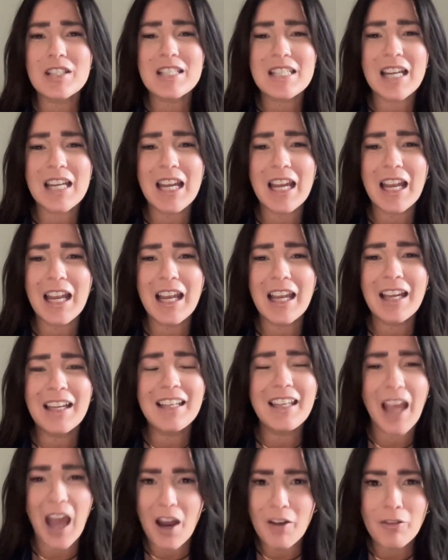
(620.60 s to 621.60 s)
interesting.
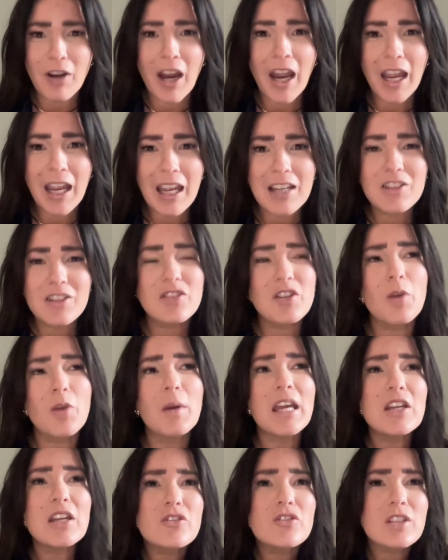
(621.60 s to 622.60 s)
Yeah, right. It's so
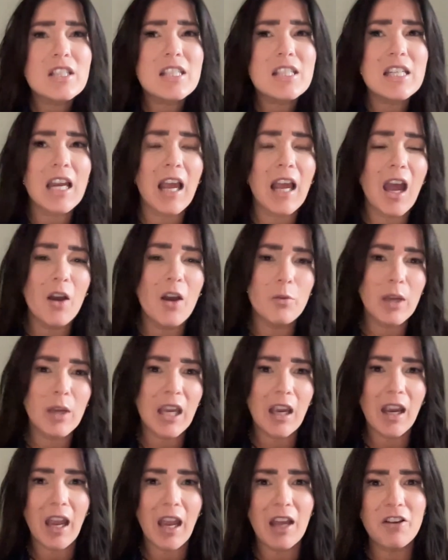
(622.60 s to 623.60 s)
interesting how we
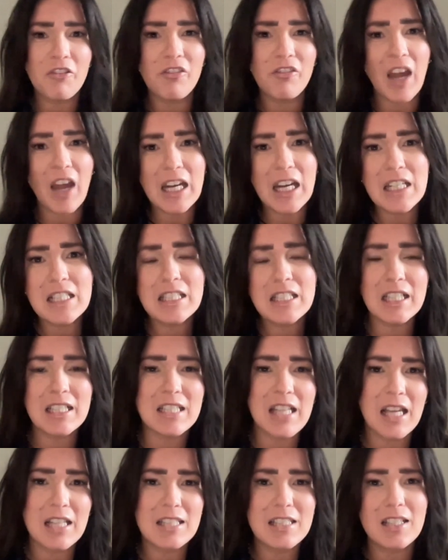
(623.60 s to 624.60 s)
can kind of find
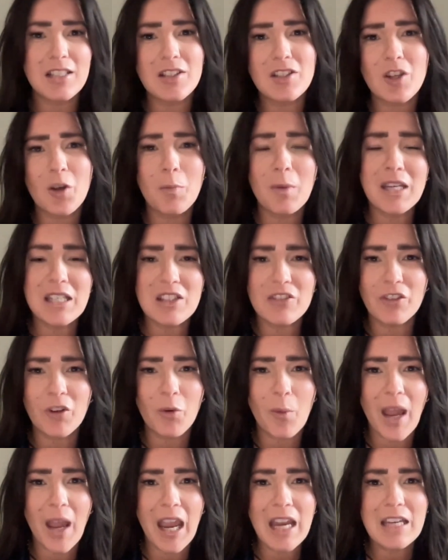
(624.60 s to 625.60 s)
success in so many
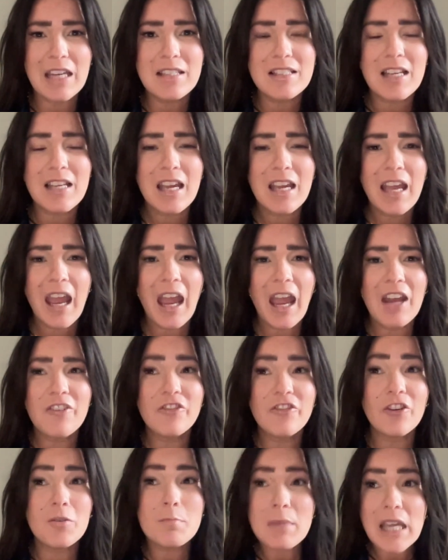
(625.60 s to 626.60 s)
different ways.
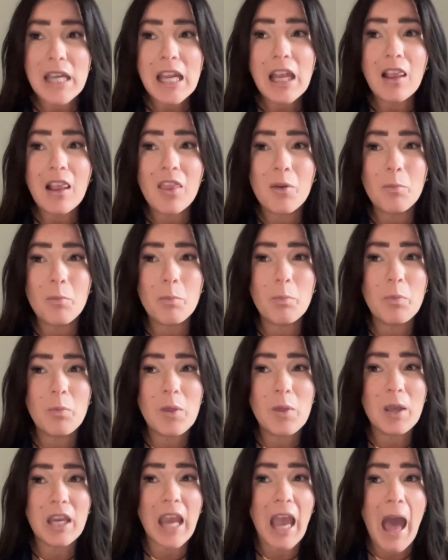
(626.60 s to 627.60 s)
And for me, the
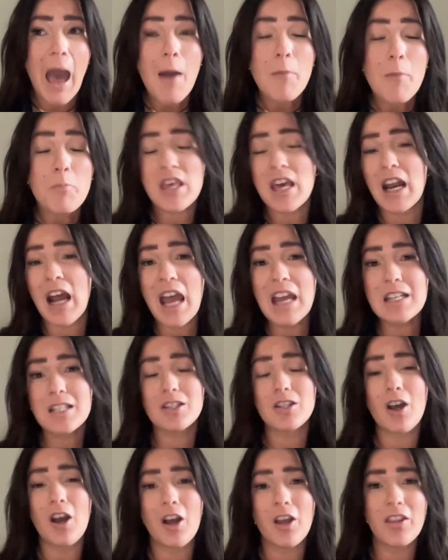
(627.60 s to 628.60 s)
gap that I
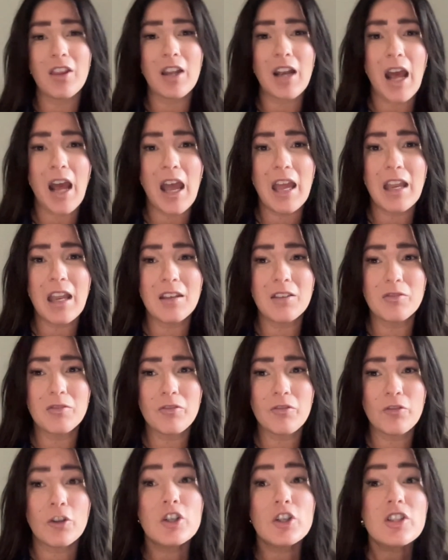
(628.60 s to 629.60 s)
saw that I
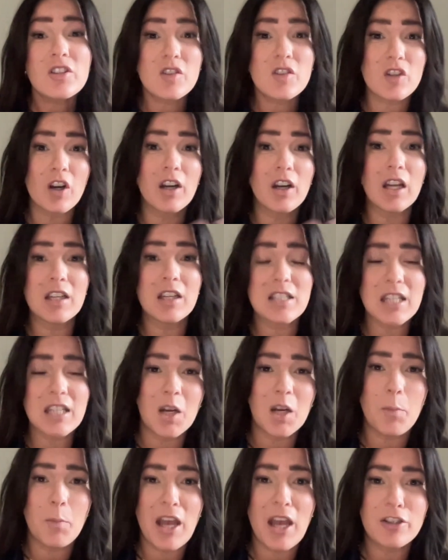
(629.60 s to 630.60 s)
first started to
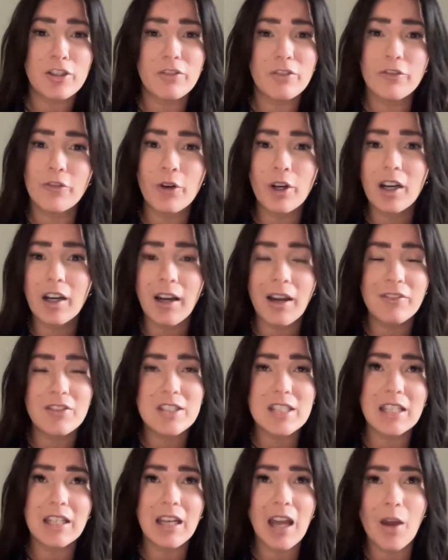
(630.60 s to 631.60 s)
get a passion for,
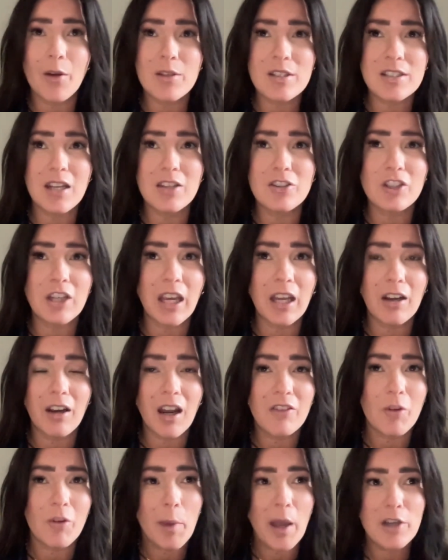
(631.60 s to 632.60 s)
obviously now as an educator,
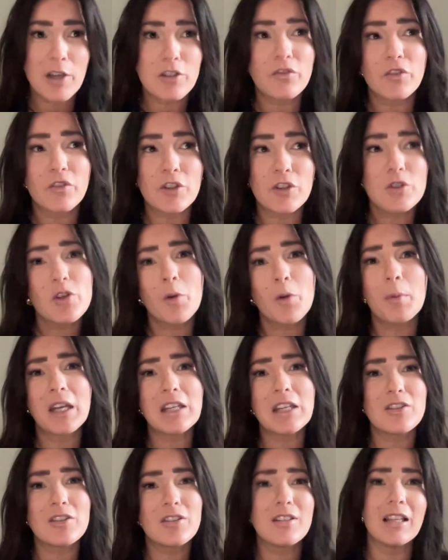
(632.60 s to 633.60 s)
I have a passion for so
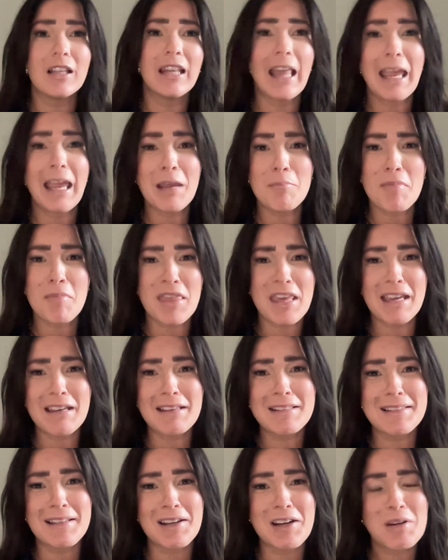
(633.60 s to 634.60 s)
many lame
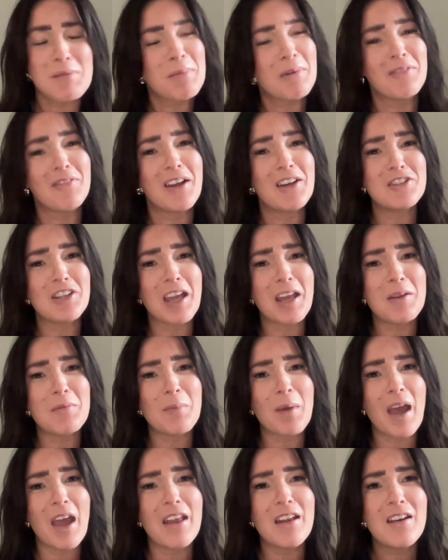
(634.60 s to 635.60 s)
things in our profession,
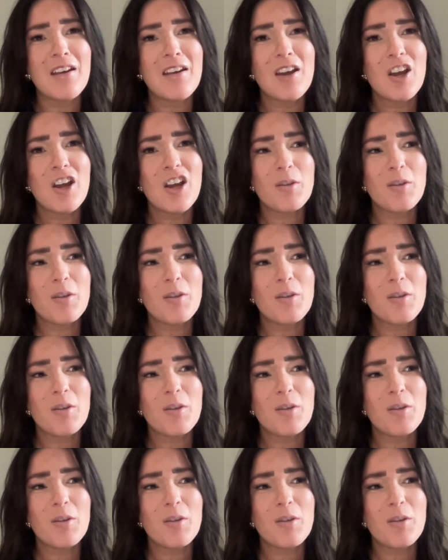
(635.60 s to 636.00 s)
but